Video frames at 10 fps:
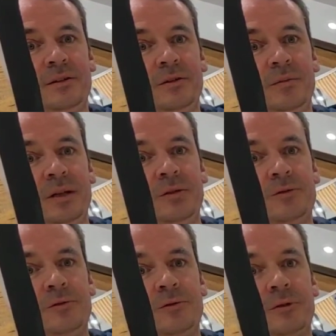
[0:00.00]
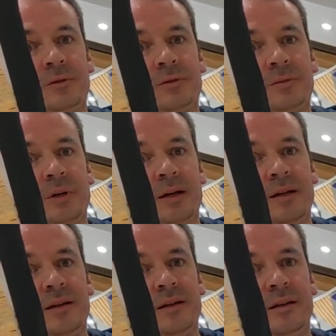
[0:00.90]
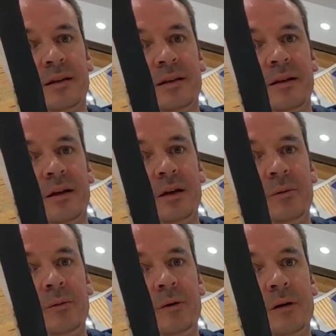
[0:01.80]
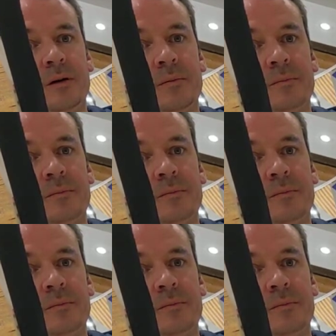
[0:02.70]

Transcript: you'll make drawings where the line work